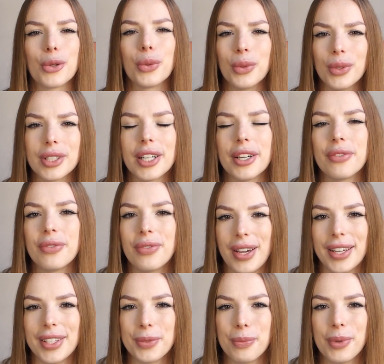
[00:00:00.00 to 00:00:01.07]
cooler
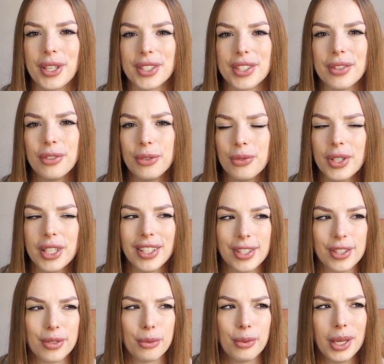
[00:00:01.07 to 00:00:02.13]
effect, because everything
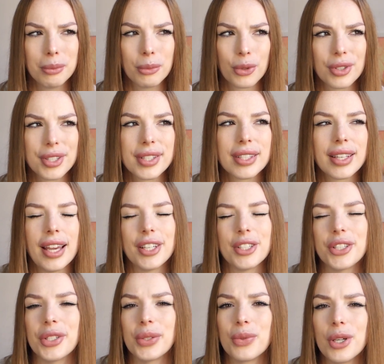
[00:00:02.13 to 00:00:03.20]
is way more
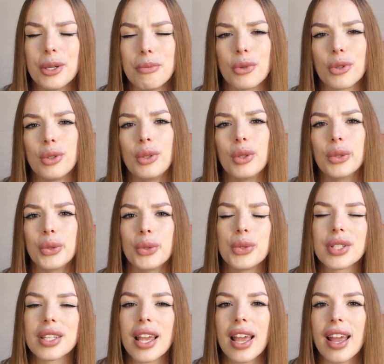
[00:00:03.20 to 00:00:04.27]
sketchy, way more
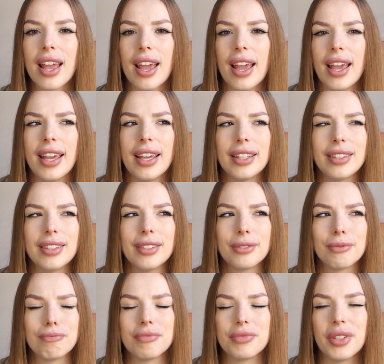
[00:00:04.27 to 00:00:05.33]
loose, and
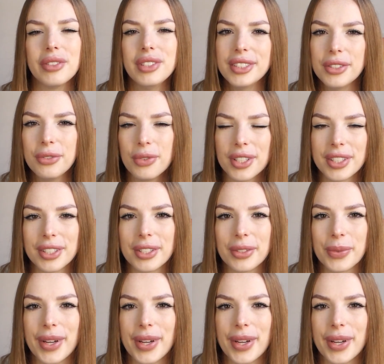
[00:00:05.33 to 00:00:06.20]
very different in a